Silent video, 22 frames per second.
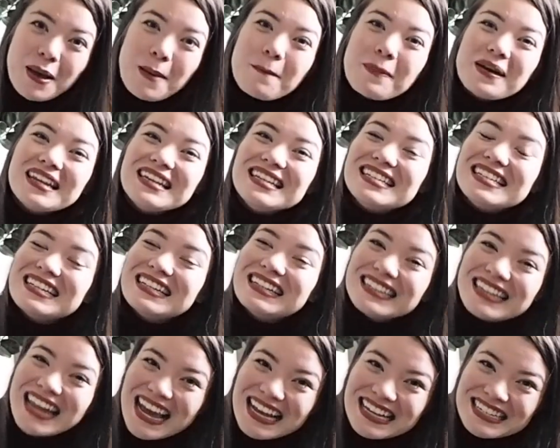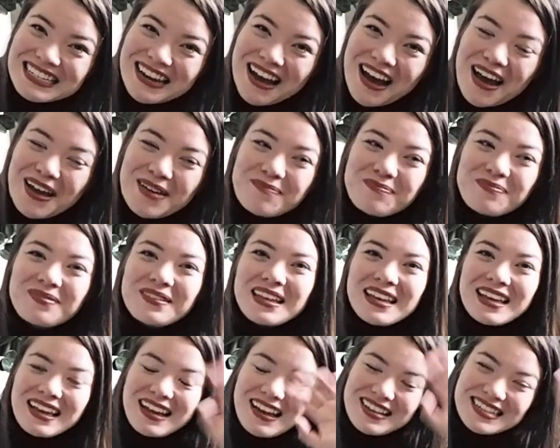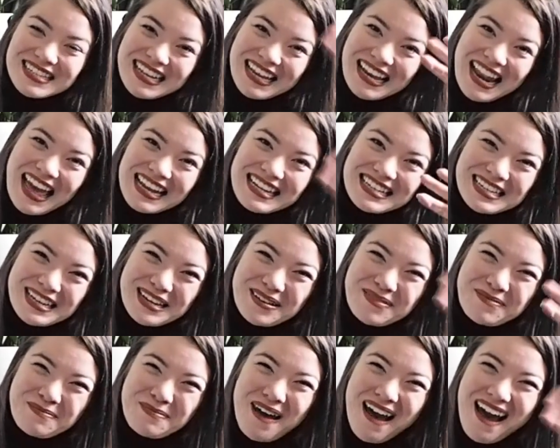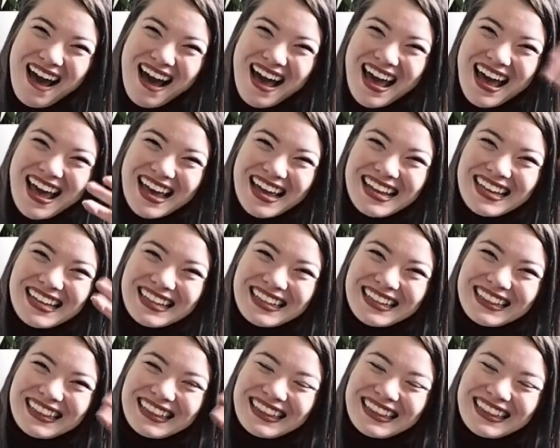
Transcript: But until next time, I'll see you later. Bye!